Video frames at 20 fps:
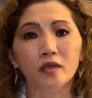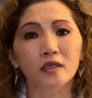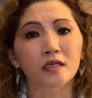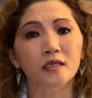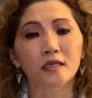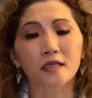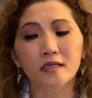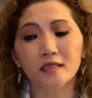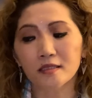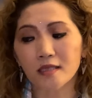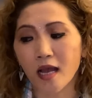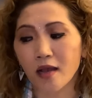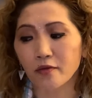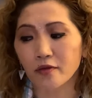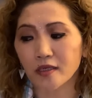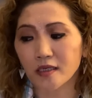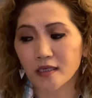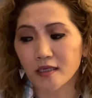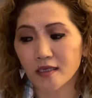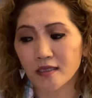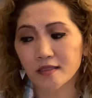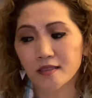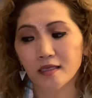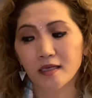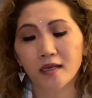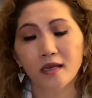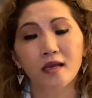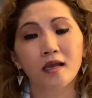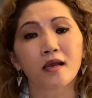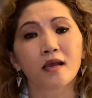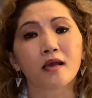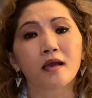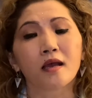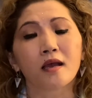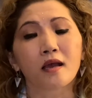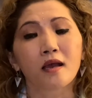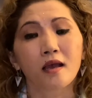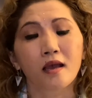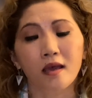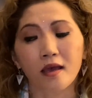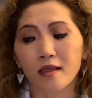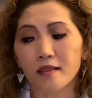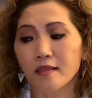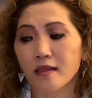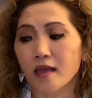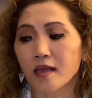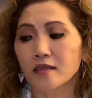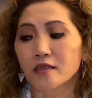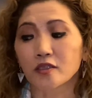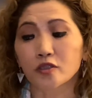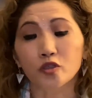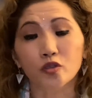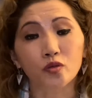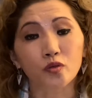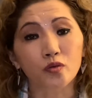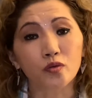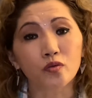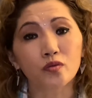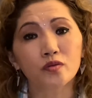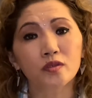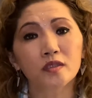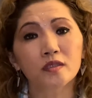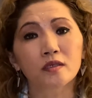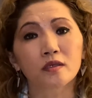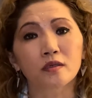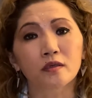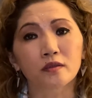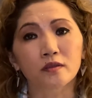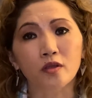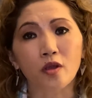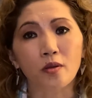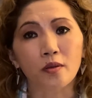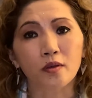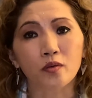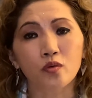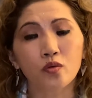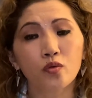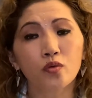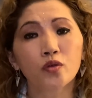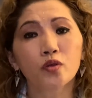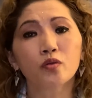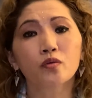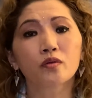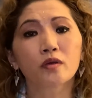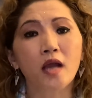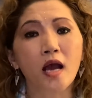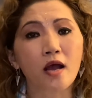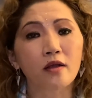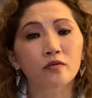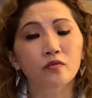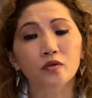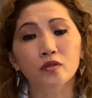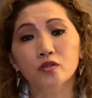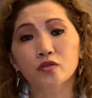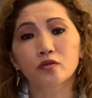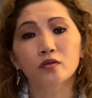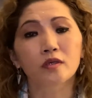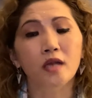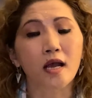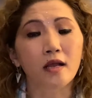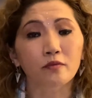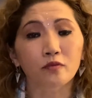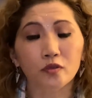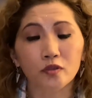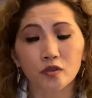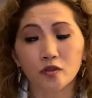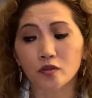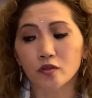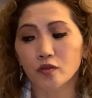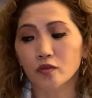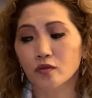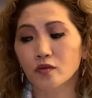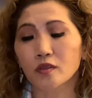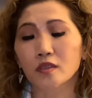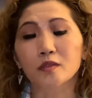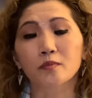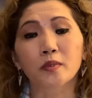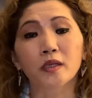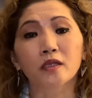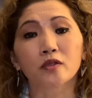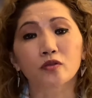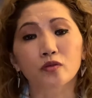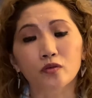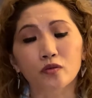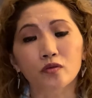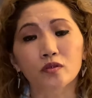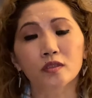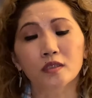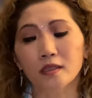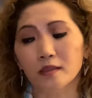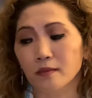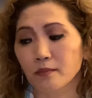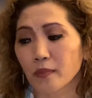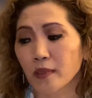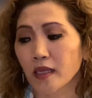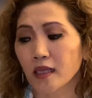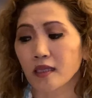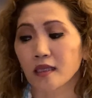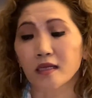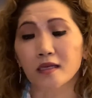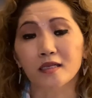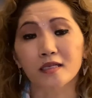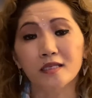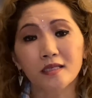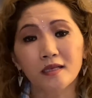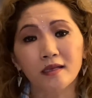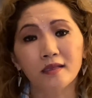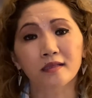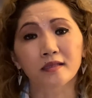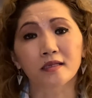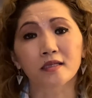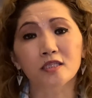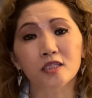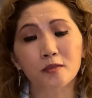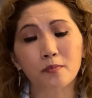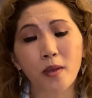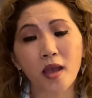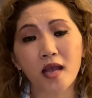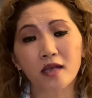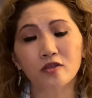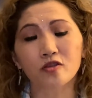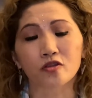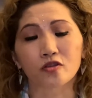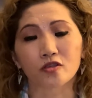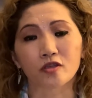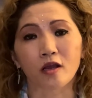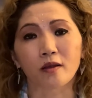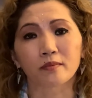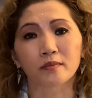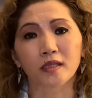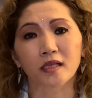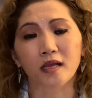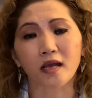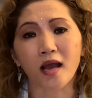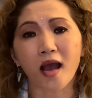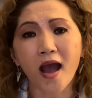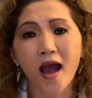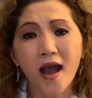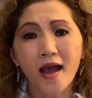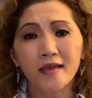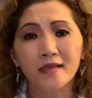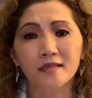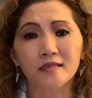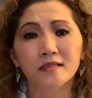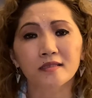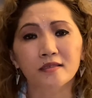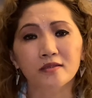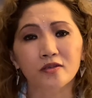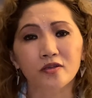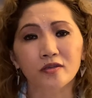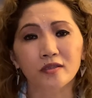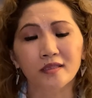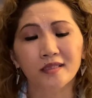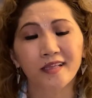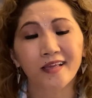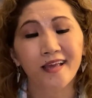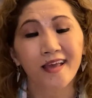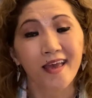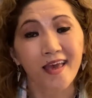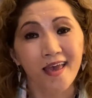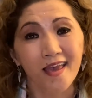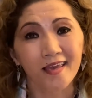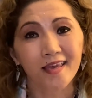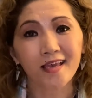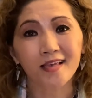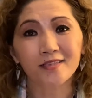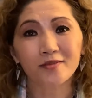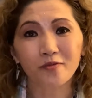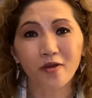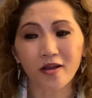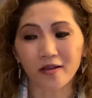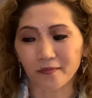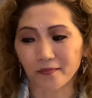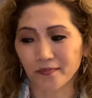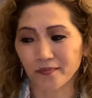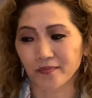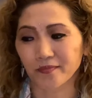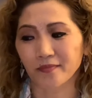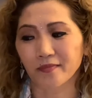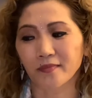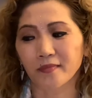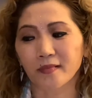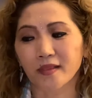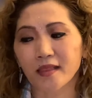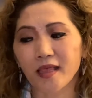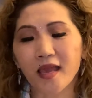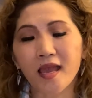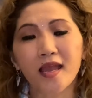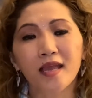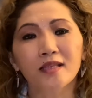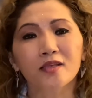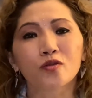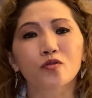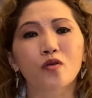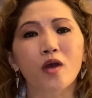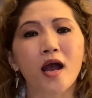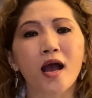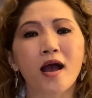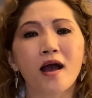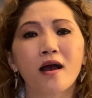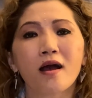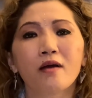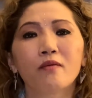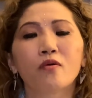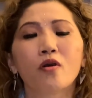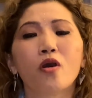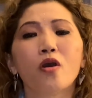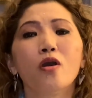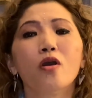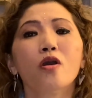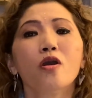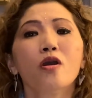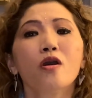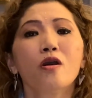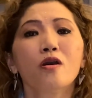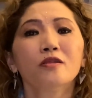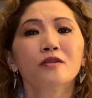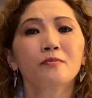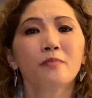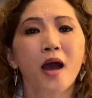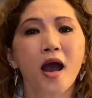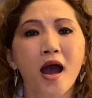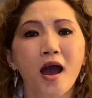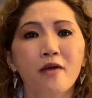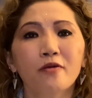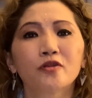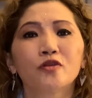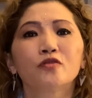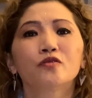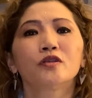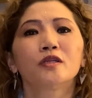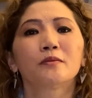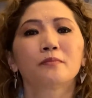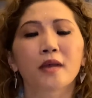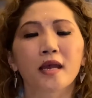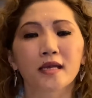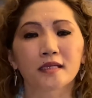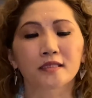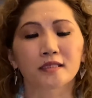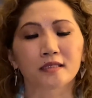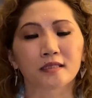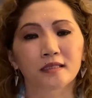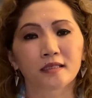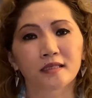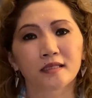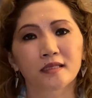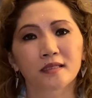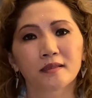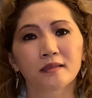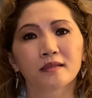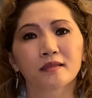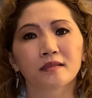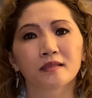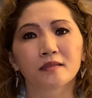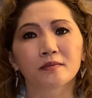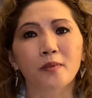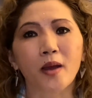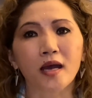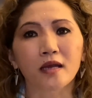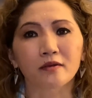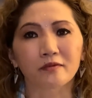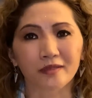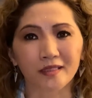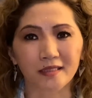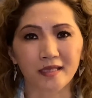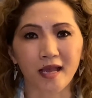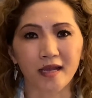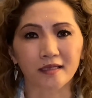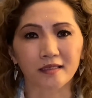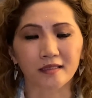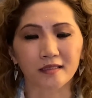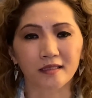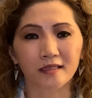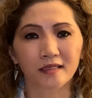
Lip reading: it is, how it is, and then the truth, who you around, what you around, what you do is being truth and being respect yourself, the highest and good. Guess what? Then you have all the power you could imagine. It's part of integrity.